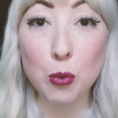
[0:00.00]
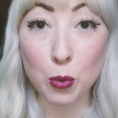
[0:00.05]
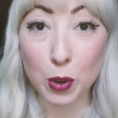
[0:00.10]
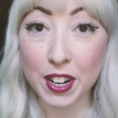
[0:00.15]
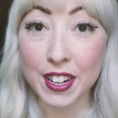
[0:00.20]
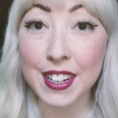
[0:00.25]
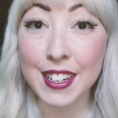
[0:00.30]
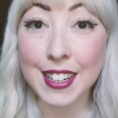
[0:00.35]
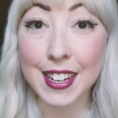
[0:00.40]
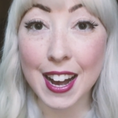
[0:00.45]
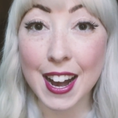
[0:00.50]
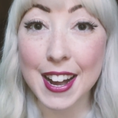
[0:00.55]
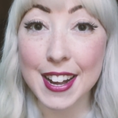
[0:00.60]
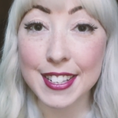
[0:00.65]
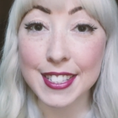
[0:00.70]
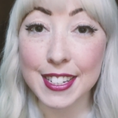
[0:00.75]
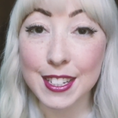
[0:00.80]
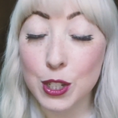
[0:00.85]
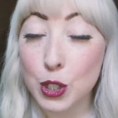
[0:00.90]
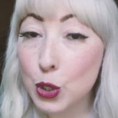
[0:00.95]
written
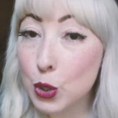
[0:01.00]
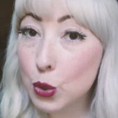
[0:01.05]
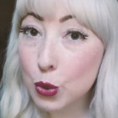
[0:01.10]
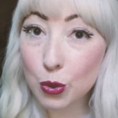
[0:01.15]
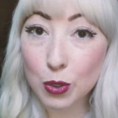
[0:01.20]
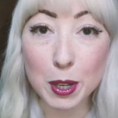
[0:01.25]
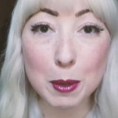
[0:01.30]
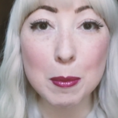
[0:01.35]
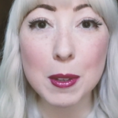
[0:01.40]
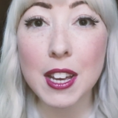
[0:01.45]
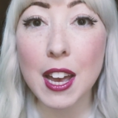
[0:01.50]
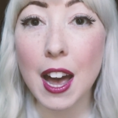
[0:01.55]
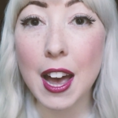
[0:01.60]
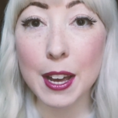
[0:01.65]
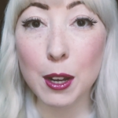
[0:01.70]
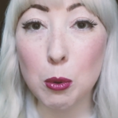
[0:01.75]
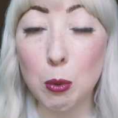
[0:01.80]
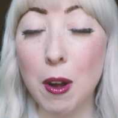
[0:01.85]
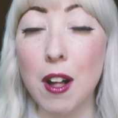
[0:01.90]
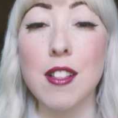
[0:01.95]
guides, extremely
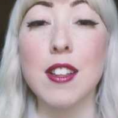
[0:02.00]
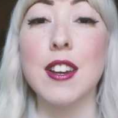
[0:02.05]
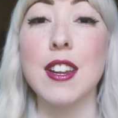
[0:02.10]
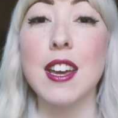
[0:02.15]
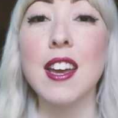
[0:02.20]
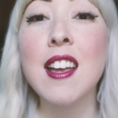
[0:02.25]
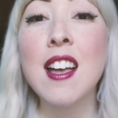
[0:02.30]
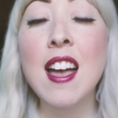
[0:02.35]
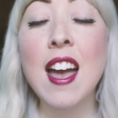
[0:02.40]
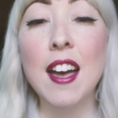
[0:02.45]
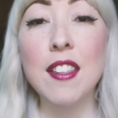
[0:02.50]
high quality,